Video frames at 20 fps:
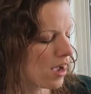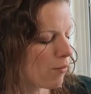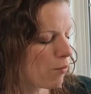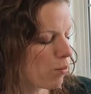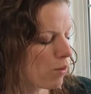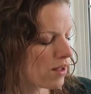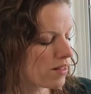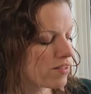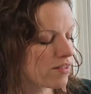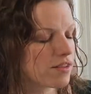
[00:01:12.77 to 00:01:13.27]

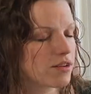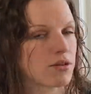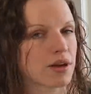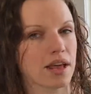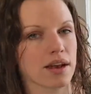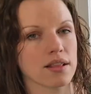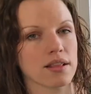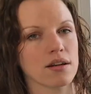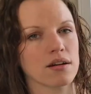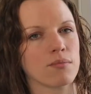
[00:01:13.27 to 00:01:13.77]
Once you
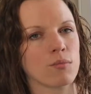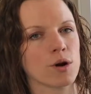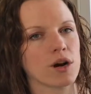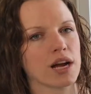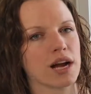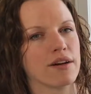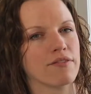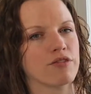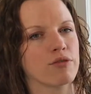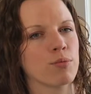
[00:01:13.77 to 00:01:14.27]
get a little more
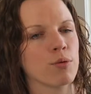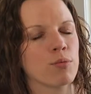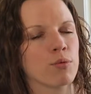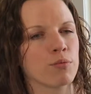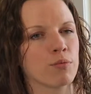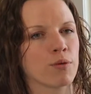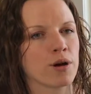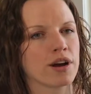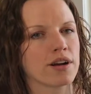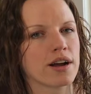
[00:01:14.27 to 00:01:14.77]
comfortable
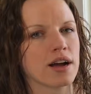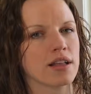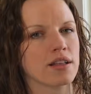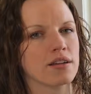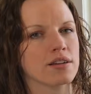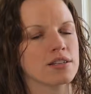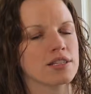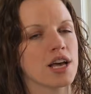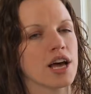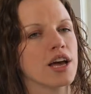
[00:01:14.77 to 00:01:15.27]
with
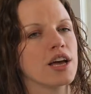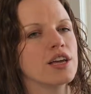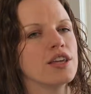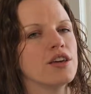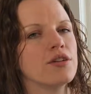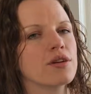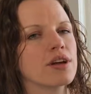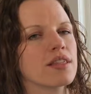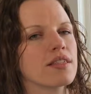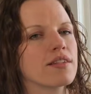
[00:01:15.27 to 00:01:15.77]
watercolors,
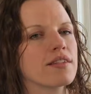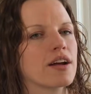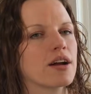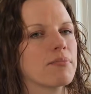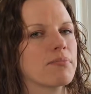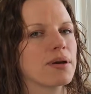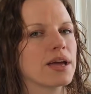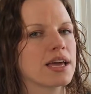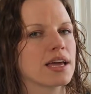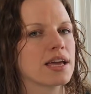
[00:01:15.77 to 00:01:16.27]
you can
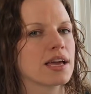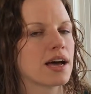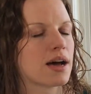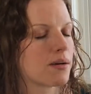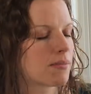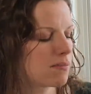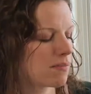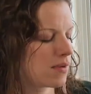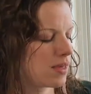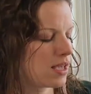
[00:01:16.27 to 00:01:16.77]
start picking
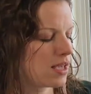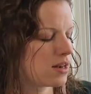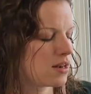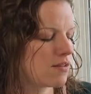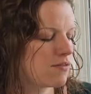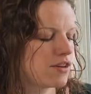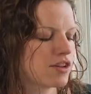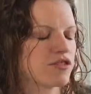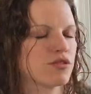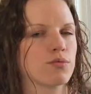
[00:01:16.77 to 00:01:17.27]
up
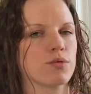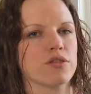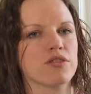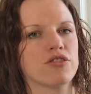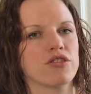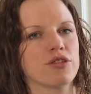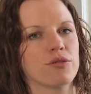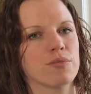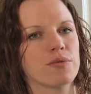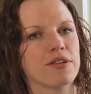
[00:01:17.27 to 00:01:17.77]
individual
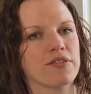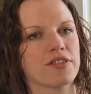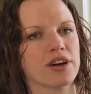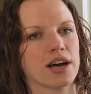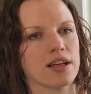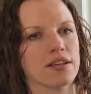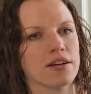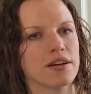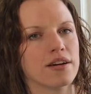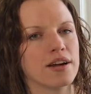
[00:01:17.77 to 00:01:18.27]
tubes of
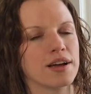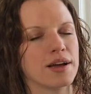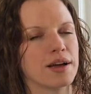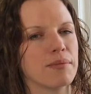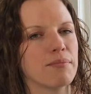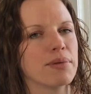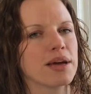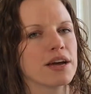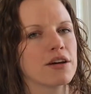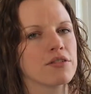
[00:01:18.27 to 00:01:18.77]
color.
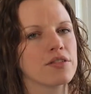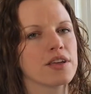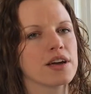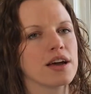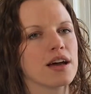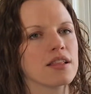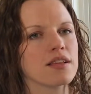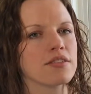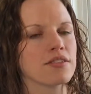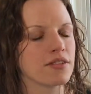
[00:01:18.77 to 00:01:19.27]
Pick out the
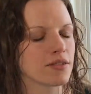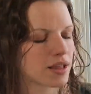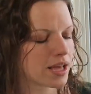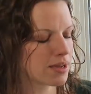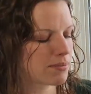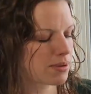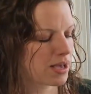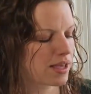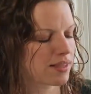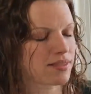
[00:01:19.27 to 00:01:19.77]
colors you
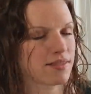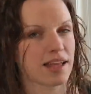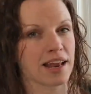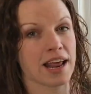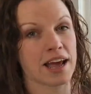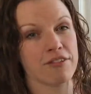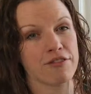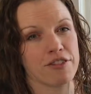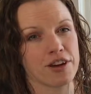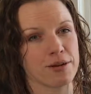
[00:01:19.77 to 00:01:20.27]
like best and
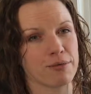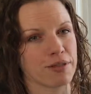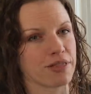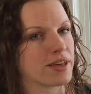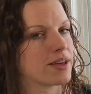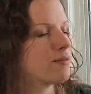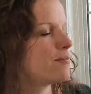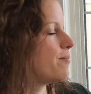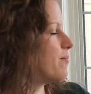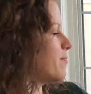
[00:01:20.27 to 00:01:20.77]
have fun with it.